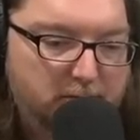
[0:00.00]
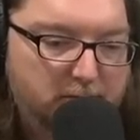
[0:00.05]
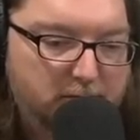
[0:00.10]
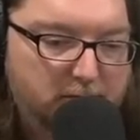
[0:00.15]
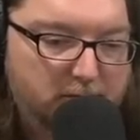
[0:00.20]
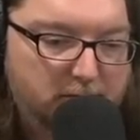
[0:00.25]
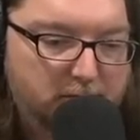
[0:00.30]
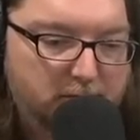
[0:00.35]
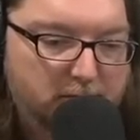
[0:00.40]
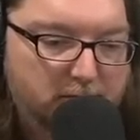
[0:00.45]

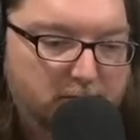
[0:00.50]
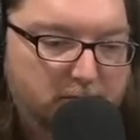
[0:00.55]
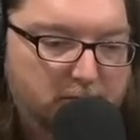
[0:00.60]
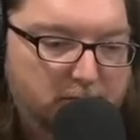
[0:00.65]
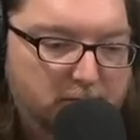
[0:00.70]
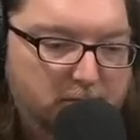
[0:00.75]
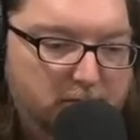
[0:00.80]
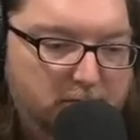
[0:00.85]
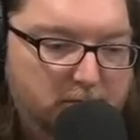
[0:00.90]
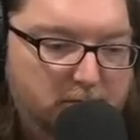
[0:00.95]

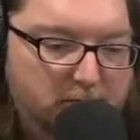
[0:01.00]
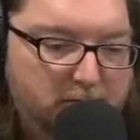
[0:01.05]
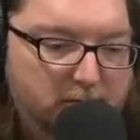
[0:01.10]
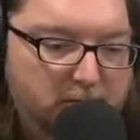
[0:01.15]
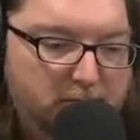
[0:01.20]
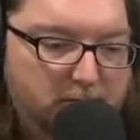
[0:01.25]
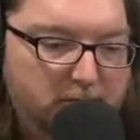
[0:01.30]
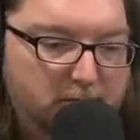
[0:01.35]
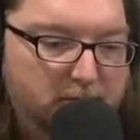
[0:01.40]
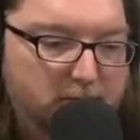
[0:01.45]

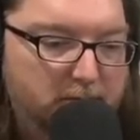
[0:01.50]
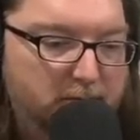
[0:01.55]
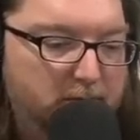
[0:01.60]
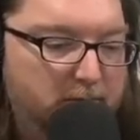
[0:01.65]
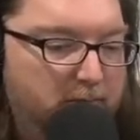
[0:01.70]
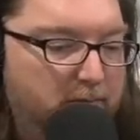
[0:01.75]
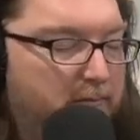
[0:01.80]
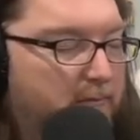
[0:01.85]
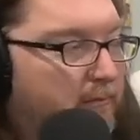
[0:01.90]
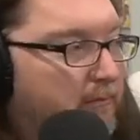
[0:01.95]

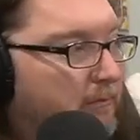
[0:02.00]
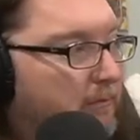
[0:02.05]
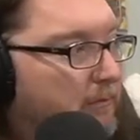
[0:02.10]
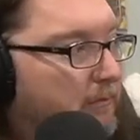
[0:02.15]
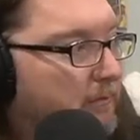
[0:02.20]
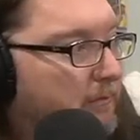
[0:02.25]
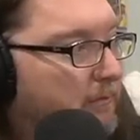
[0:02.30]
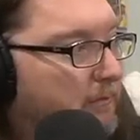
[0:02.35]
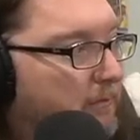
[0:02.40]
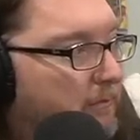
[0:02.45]

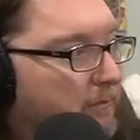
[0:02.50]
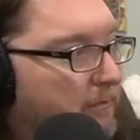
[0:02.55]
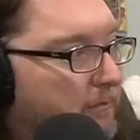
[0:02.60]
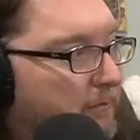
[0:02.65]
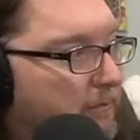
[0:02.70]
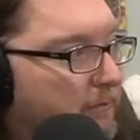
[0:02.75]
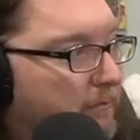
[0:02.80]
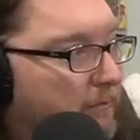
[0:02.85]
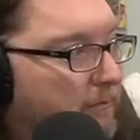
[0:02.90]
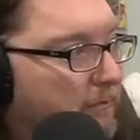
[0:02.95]

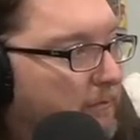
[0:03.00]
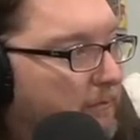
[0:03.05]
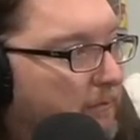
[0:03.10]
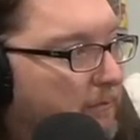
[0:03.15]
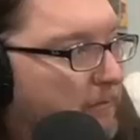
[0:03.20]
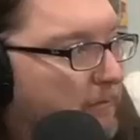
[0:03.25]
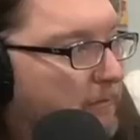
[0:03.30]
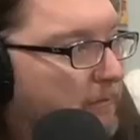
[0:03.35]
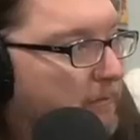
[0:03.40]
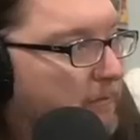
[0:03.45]

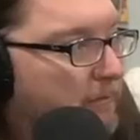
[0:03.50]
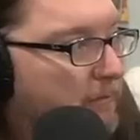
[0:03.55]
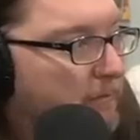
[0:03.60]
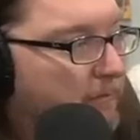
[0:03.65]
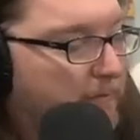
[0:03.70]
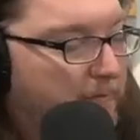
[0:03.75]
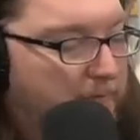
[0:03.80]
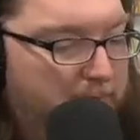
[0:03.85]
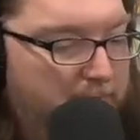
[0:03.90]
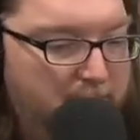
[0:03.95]

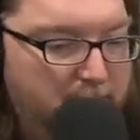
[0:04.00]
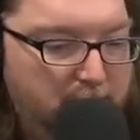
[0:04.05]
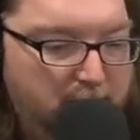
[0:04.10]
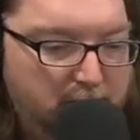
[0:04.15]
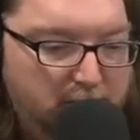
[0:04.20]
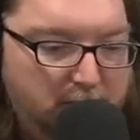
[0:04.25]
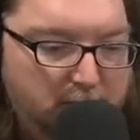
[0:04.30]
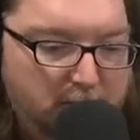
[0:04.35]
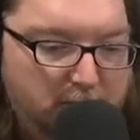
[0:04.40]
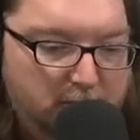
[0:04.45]

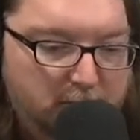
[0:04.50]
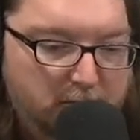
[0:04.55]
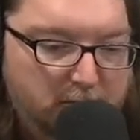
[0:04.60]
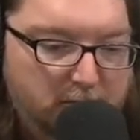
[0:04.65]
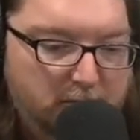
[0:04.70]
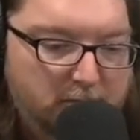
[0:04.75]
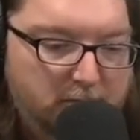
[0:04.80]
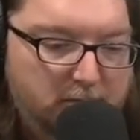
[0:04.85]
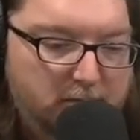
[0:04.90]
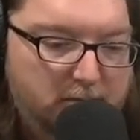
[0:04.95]

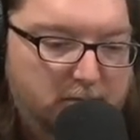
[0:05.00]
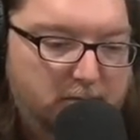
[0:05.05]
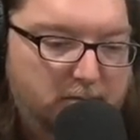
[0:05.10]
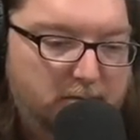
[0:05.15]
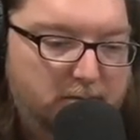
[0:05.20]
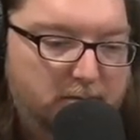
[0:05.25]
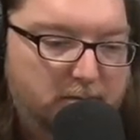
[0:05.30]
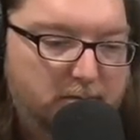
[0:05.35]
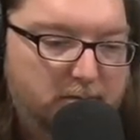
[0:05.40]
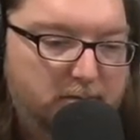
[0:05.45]

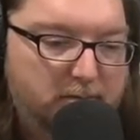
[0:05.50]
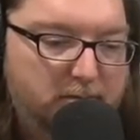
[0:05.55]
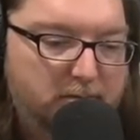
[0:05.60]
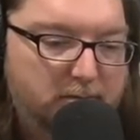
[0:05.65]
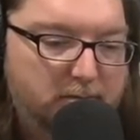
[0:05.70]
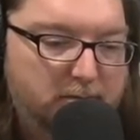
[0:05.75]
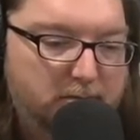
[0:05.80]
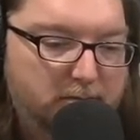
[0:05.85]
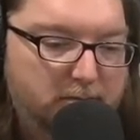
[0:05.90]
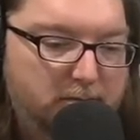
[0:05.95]

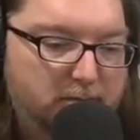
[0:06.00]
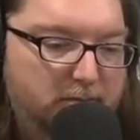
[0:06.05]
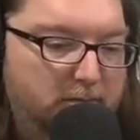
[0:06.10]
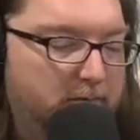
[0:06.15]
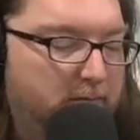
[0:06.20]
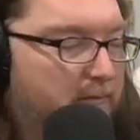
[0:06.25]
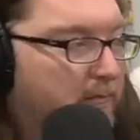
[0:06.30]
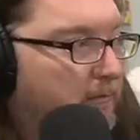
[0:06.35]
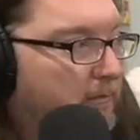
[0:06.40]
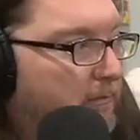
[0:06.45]

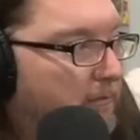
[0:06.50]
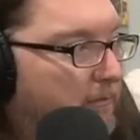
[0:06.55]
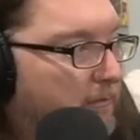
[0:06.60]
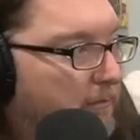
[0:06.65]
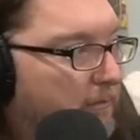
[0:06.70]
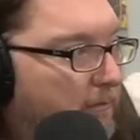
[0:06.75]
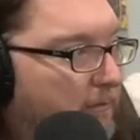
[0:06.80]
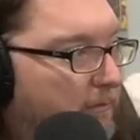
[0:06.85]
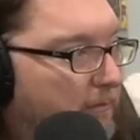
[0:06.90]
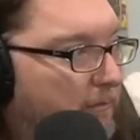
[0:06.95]

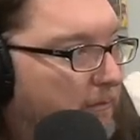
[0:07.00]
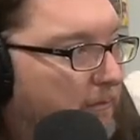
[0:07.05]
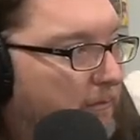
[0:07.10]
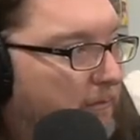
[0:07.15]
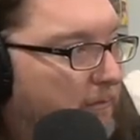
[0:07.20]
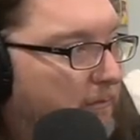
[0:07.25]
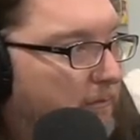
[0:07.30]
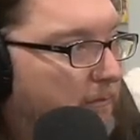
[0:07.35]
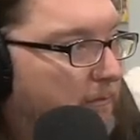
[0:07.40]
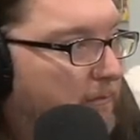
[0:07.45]

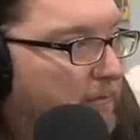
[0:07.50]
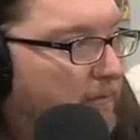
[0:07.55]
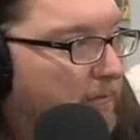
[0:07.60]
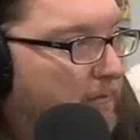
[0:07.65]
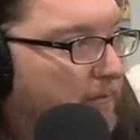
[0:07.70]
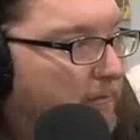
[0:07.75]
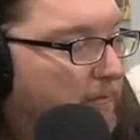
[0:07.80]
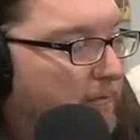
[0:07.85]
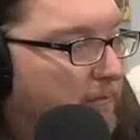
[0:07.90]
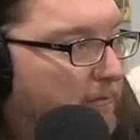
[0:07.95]
The person shown says nothing.